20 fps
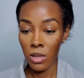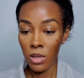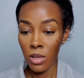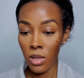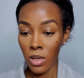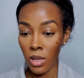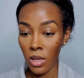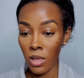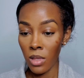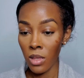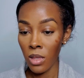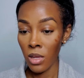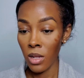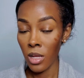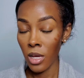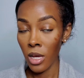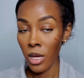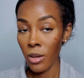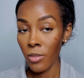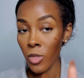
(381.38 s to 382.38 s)
and then
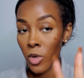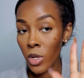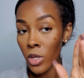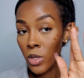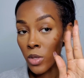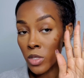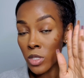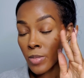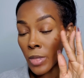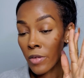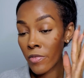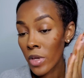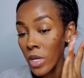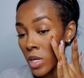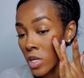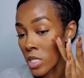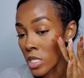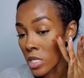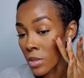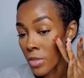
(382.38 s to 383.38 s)
I'm going to use my
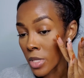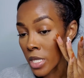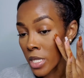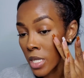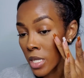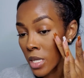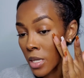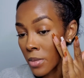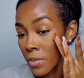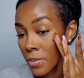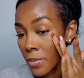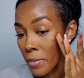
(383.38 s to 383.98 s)
fingers to blend it in.